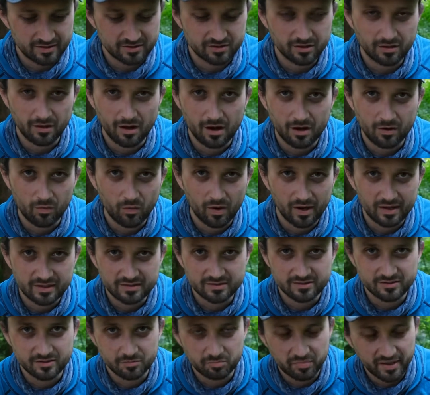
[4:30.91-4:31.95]
clockwise
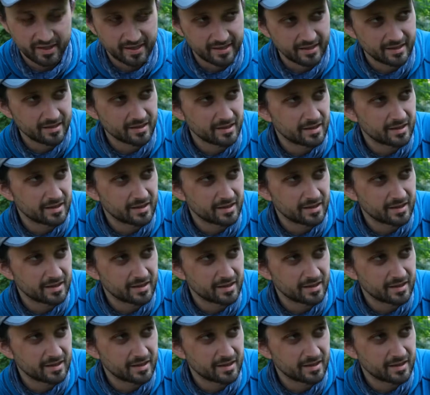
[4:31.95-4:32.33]
debate.